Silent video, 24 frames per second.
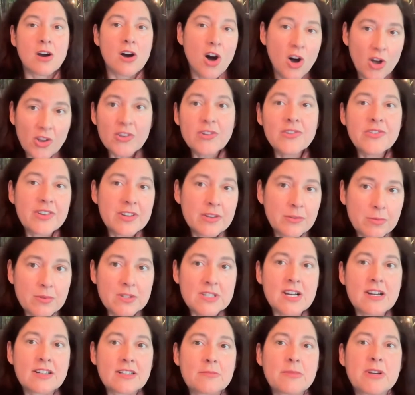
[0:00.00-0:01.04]
All those things we
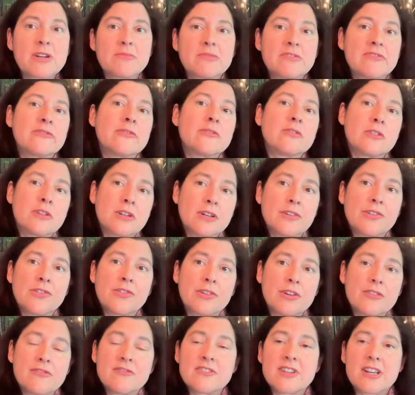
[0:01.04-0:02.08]
talked about before
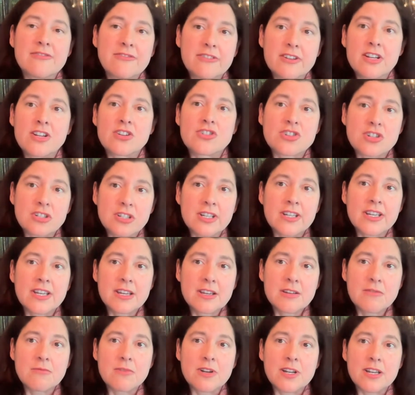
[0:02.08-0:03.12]
sort of
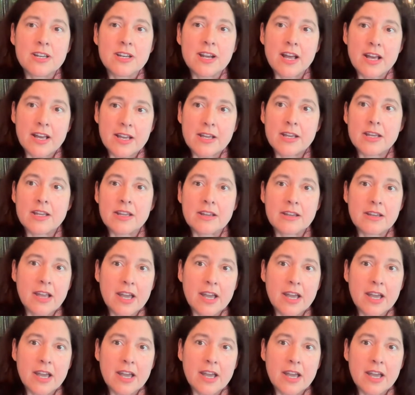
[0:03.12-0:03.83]
definitionally when I